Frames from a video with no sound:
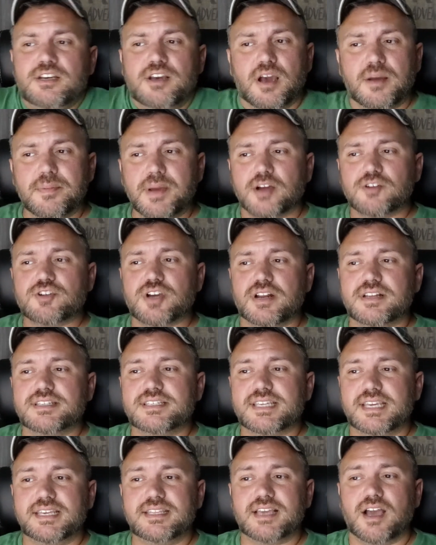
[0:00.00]
you know, I'm not trying to
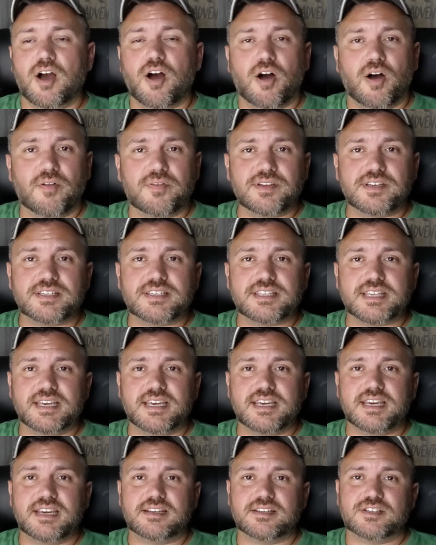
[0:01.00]
say that all these
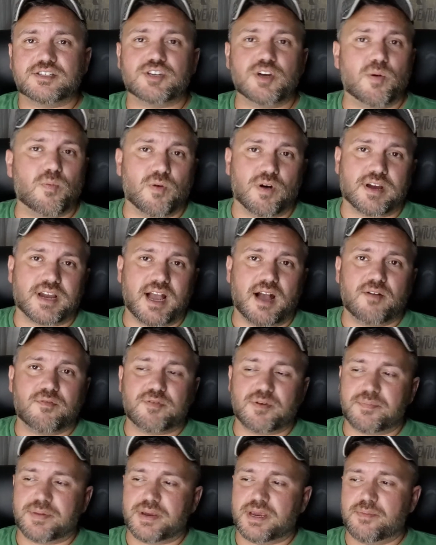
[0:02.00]
things don't work
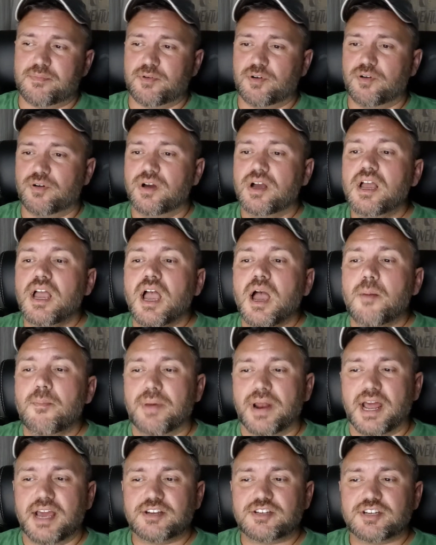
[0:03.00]
out for people,
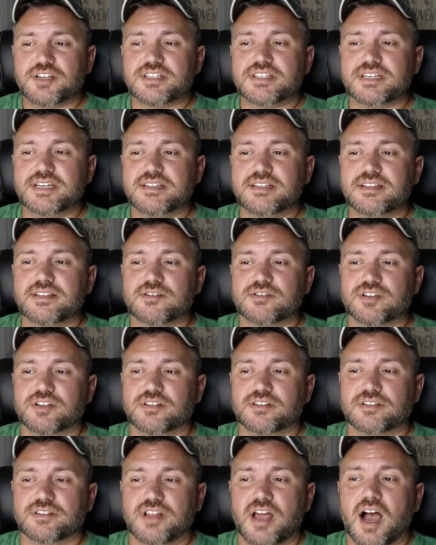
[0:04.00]
but I just think that there's
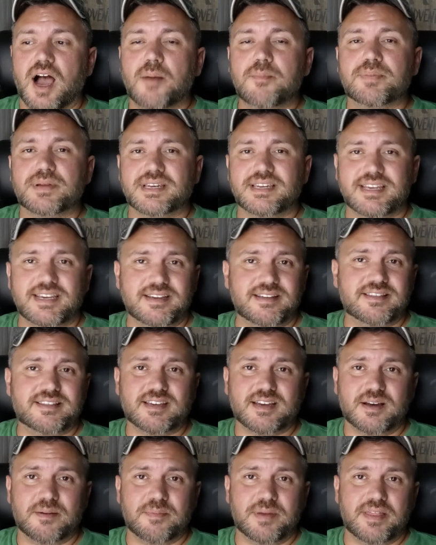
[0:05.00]
a lot beneath
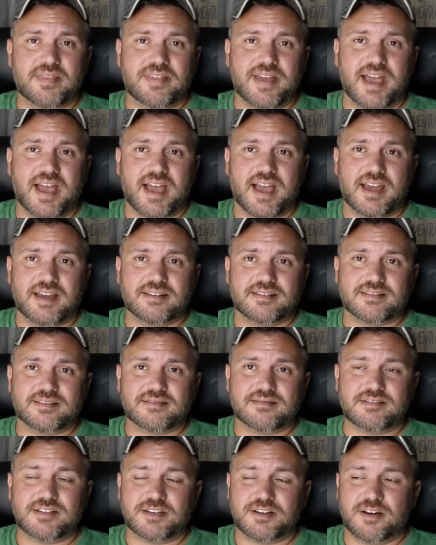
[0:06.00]
them that,
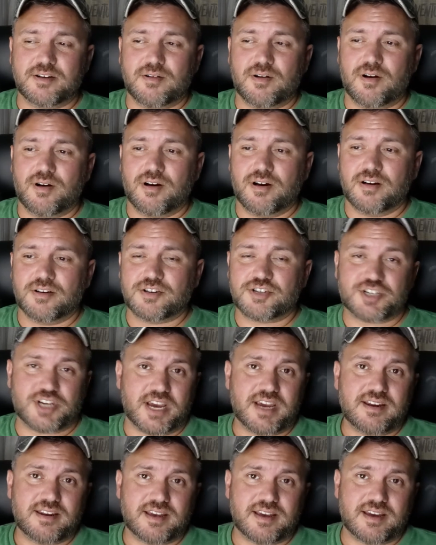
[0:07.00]
you know, are
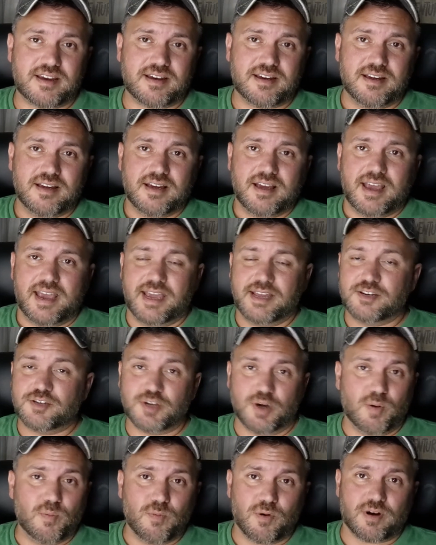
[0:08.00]
shady and
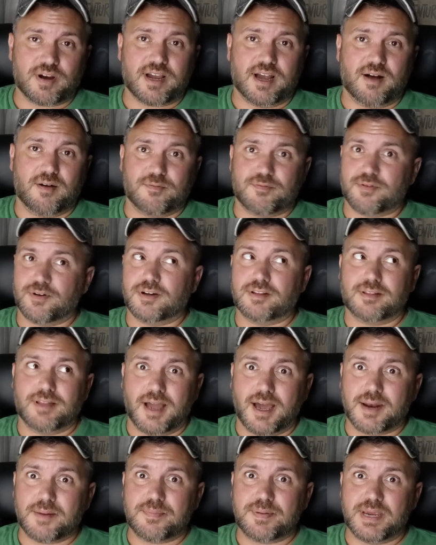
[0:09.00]
don't work out for a
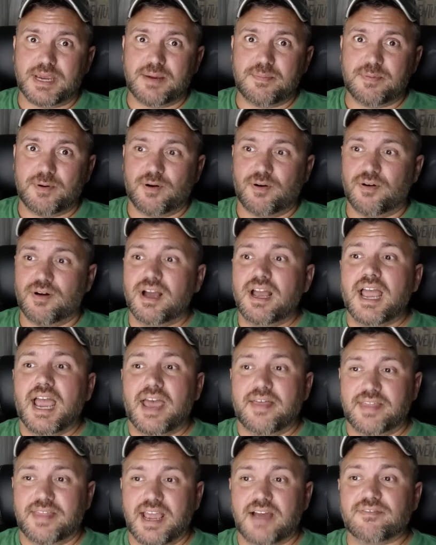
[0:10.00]
lot of people,
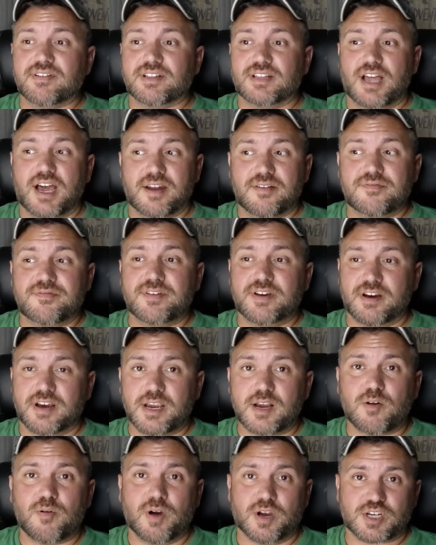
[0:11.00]
and they have a lot of
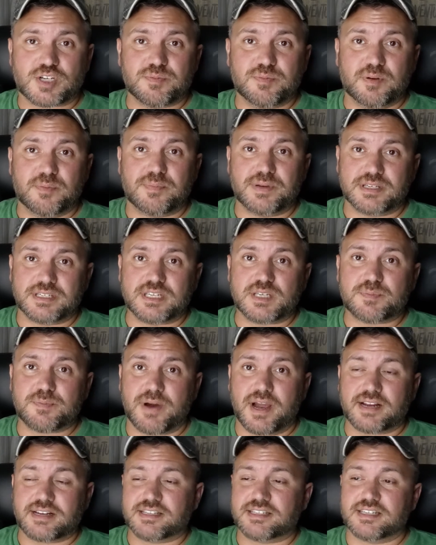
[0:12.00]
very questionable business
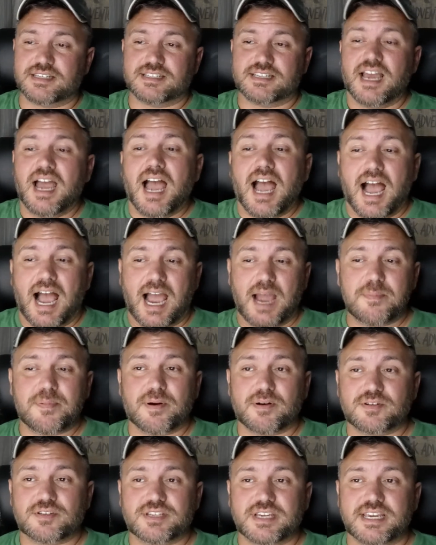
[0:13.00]
practices. I
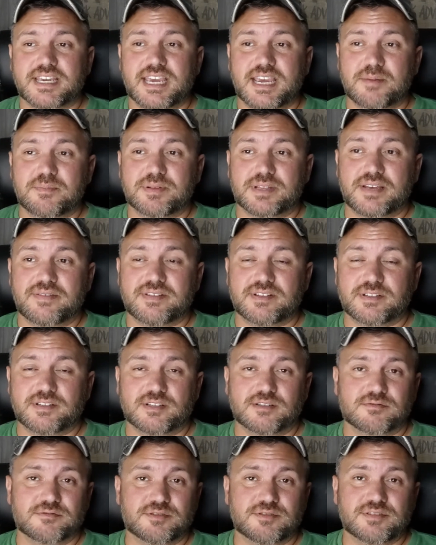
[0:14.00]
personally can't believe that
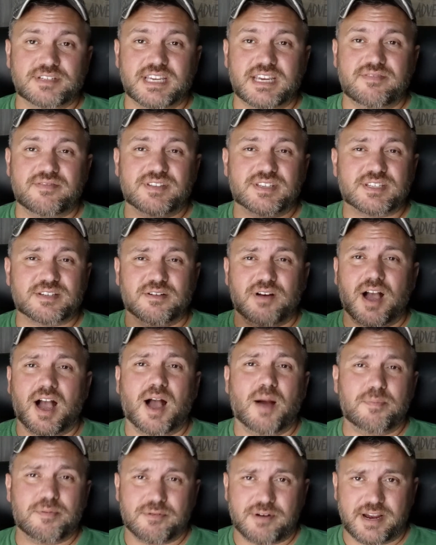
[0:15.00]
LuLaRoe is even still
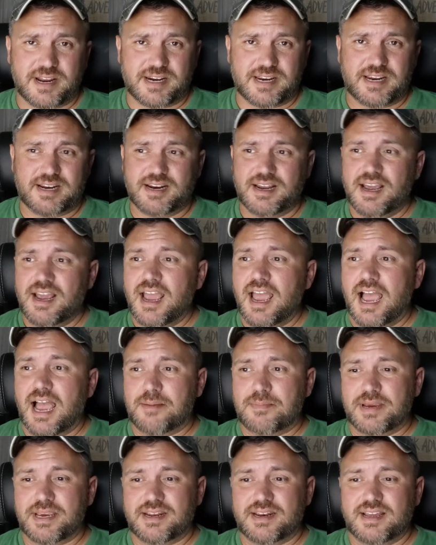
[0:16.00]
operating.
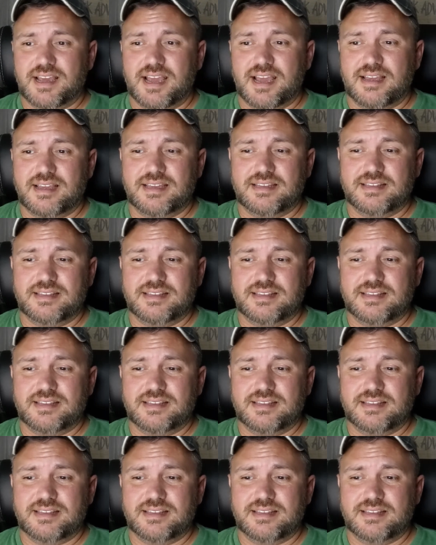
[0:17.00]
I mean,